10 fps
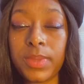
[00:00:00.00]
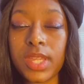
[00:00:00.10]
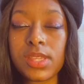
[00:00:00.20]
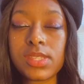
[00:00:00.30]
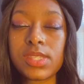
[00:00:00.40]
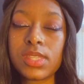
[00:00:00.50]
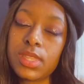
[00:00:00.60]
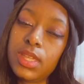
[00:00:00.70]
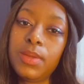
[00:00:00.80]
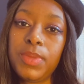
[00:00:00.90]
because
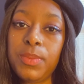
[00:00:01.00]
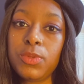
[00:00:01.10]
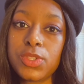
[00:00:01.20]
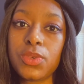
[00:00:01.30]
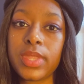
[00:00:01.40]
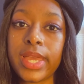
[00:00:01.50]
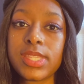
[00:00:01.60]
People do that.